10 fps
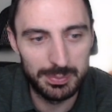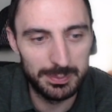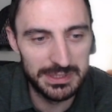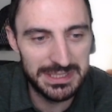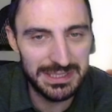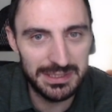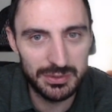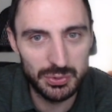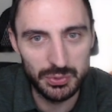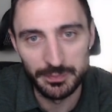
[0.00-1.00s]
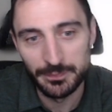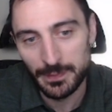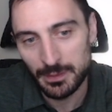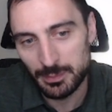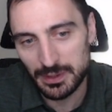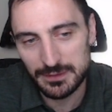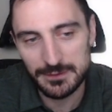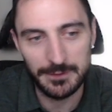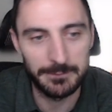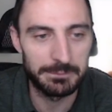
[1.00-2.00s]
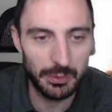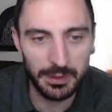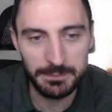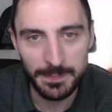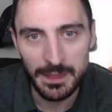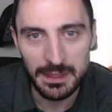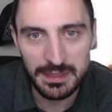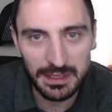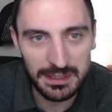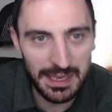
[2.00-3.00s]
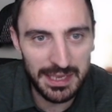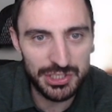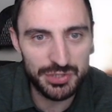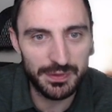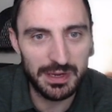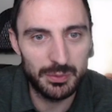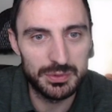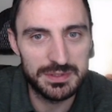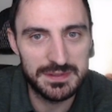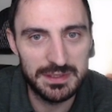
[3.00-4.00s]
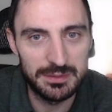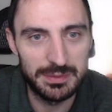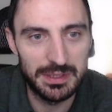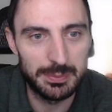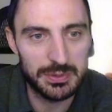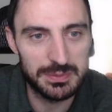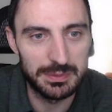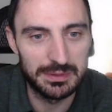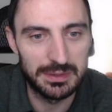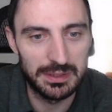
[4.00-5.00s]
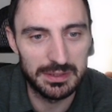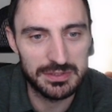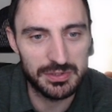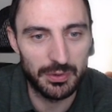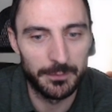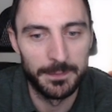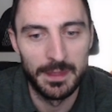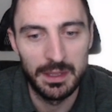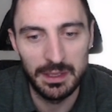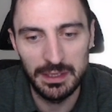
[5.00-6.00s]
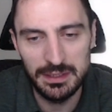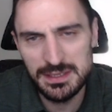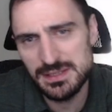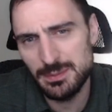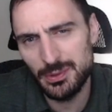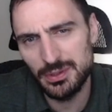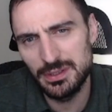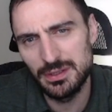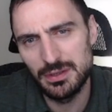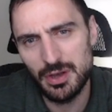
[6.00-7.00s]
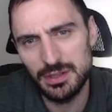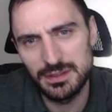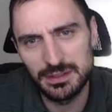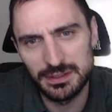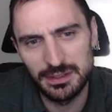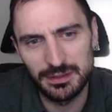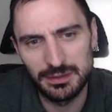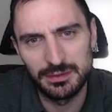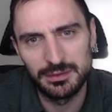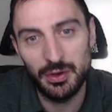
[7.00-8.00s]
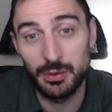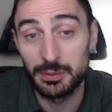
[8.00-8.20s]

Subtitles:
d2, but okay, then h5 would still be a possibility here. So it is apparently not that clear. Oh,